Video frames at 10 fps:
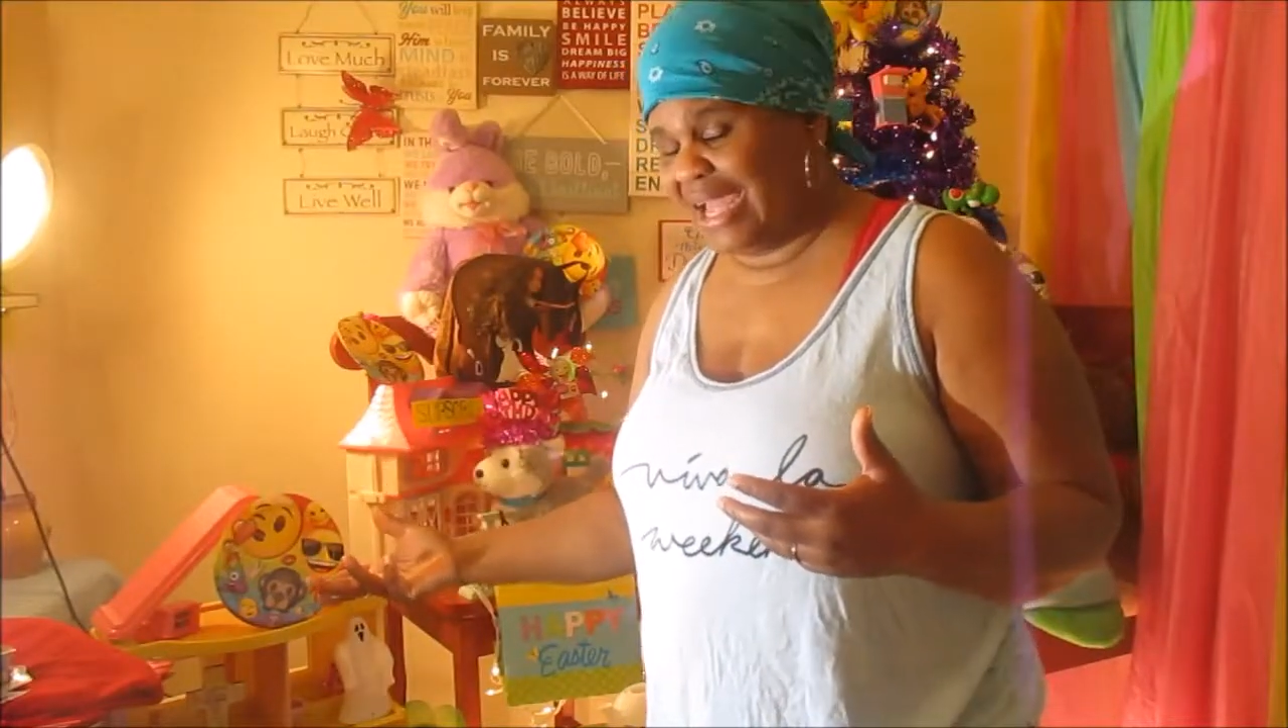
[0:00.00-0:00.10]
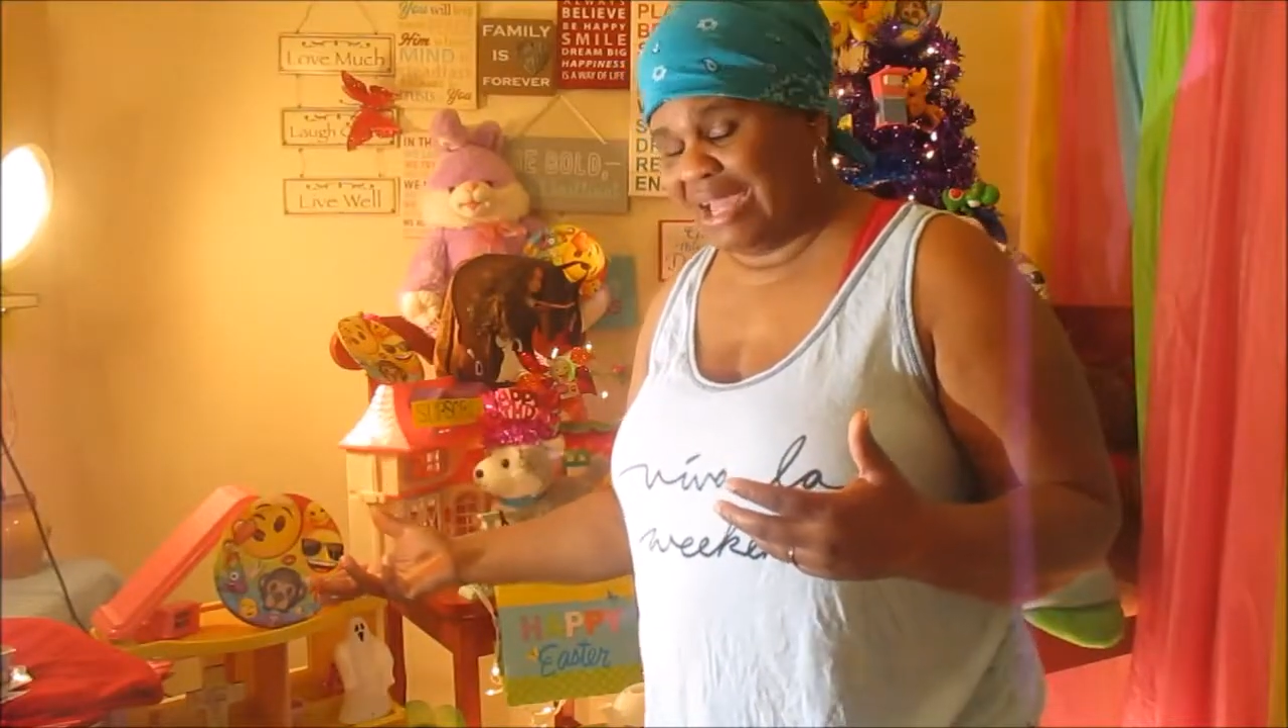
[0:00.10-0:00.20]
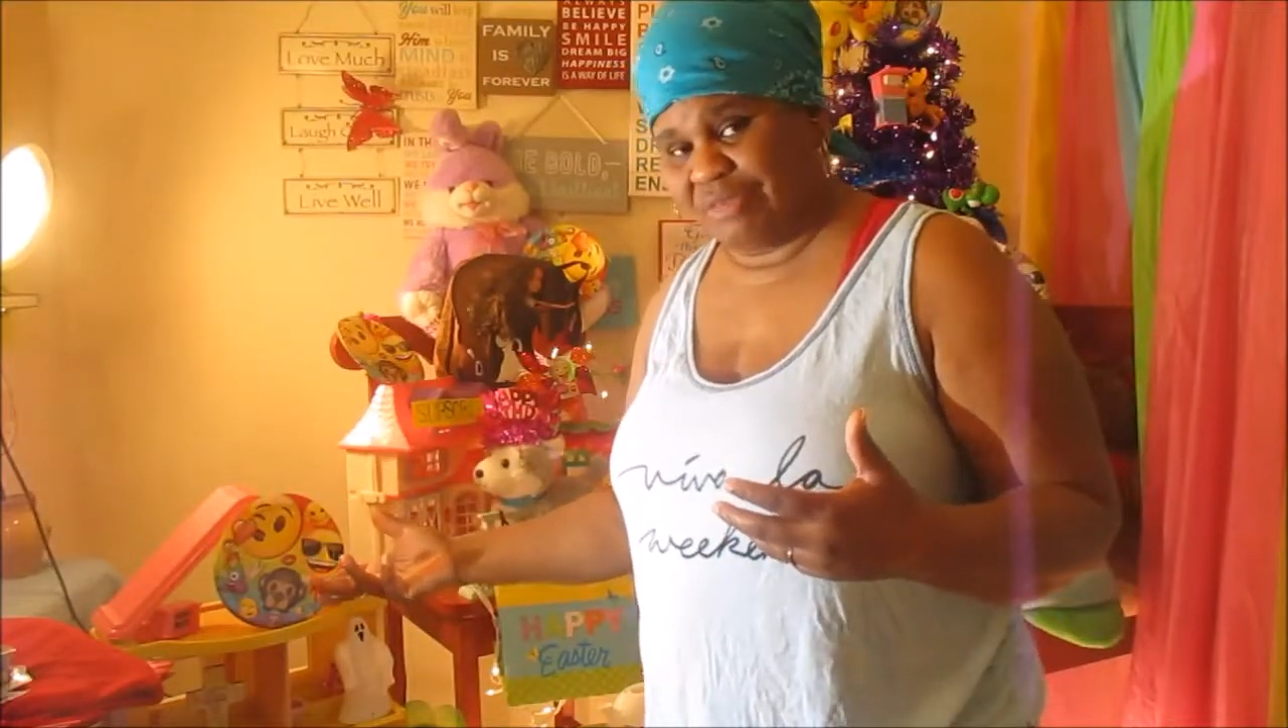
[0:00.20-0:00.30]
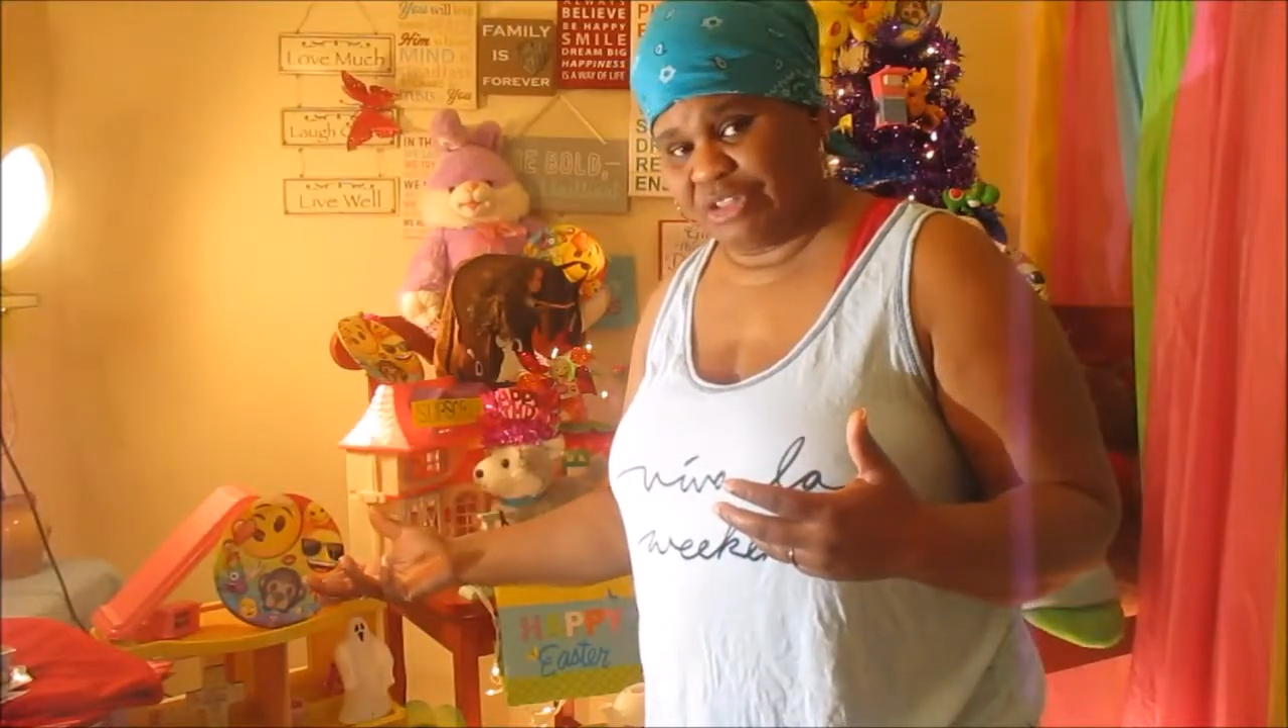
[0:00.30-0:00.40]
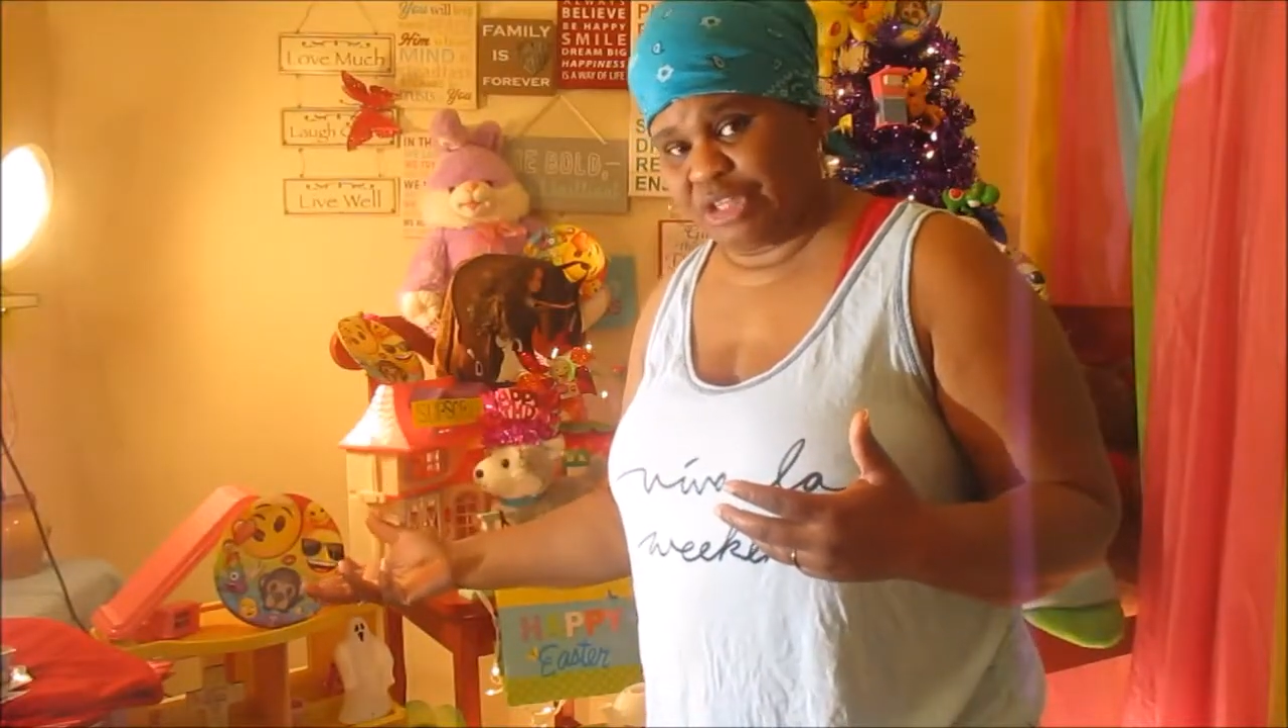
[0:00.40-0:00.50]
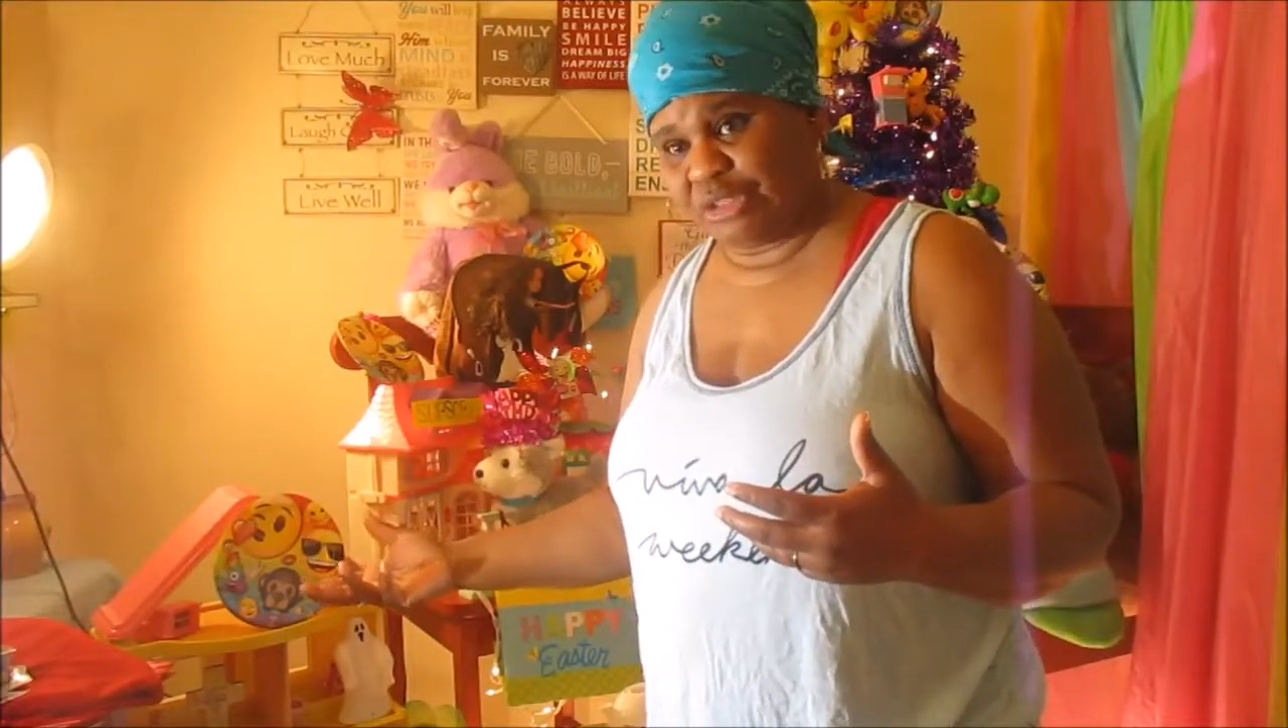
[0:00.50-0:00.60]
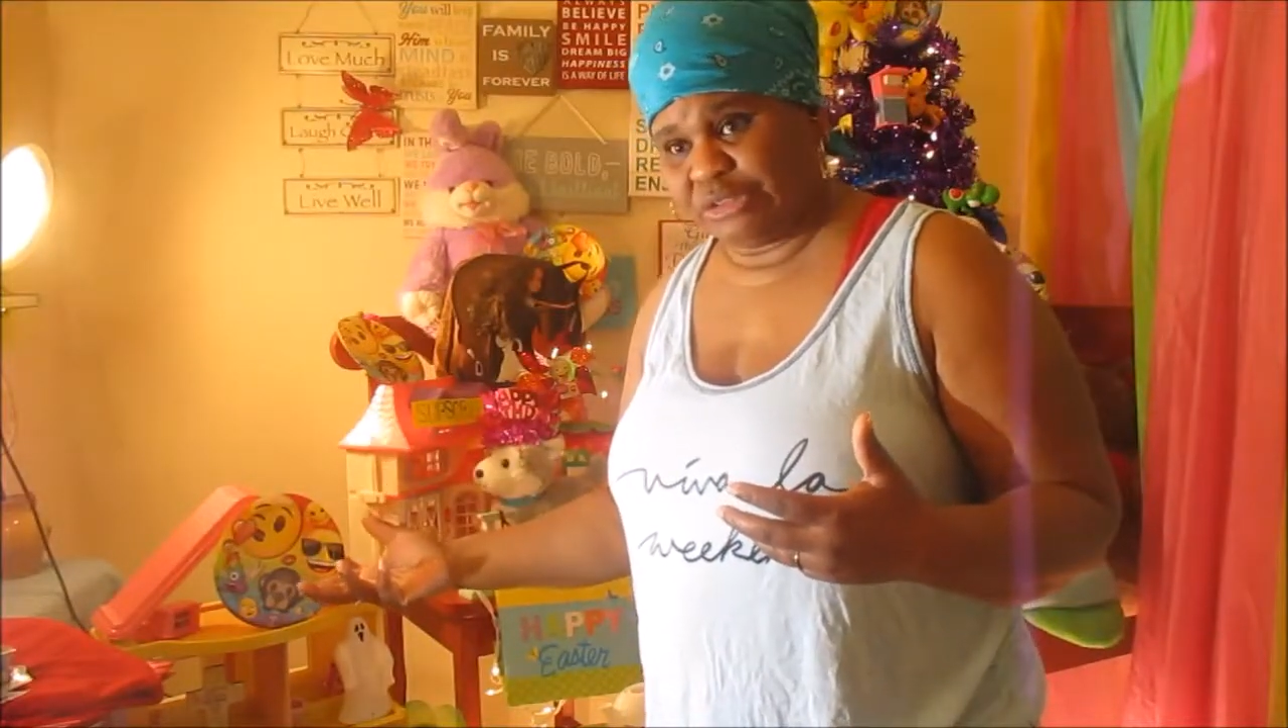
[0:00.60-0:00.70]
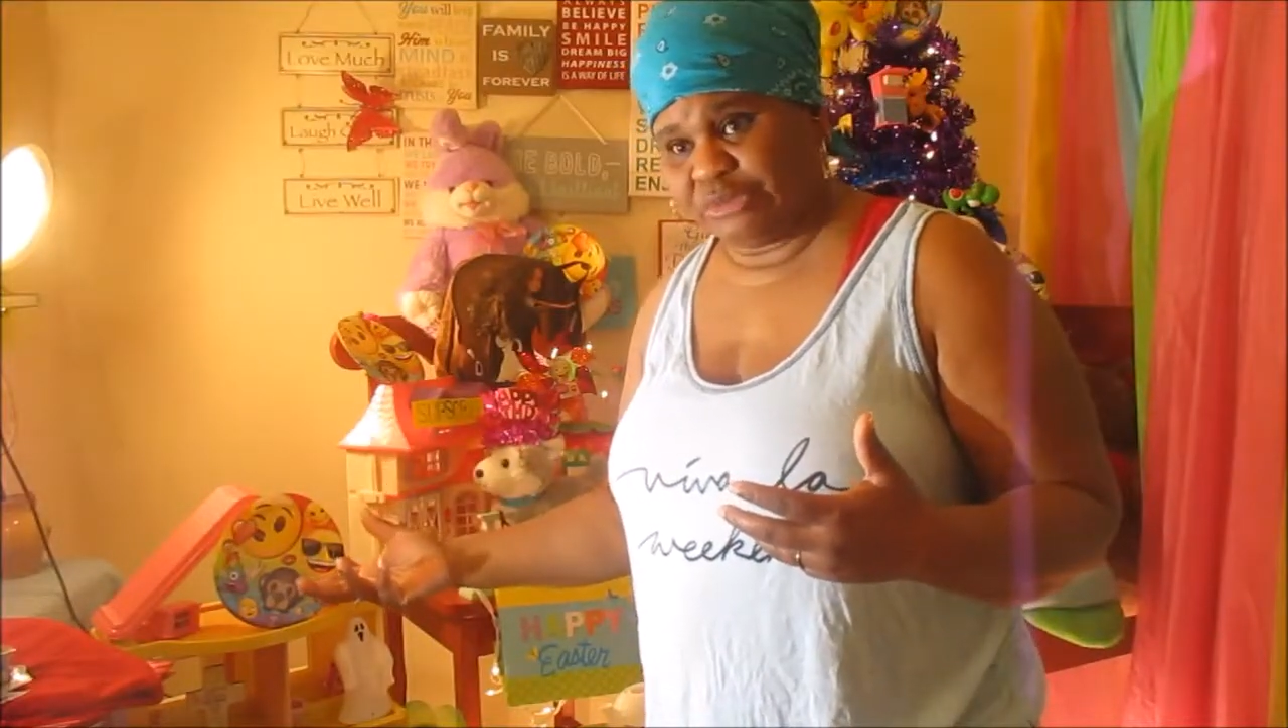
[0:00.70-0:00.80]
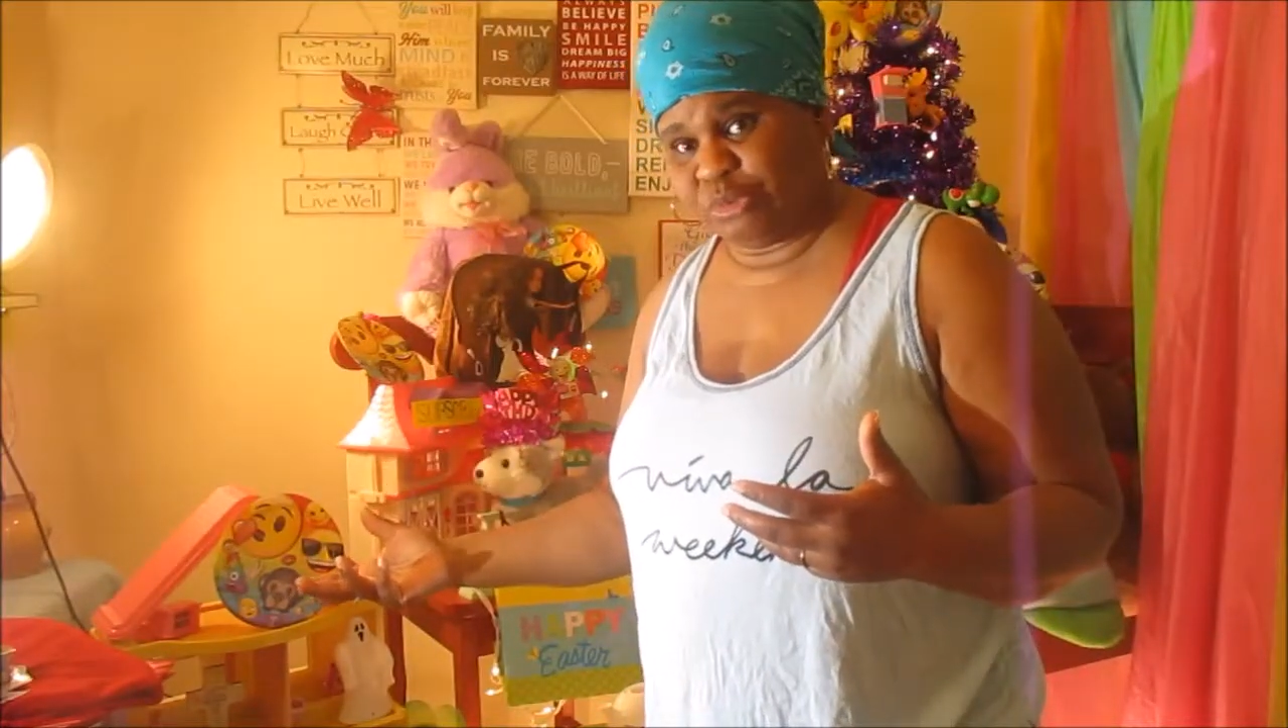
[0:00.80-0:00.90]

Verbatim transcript: I haven't chose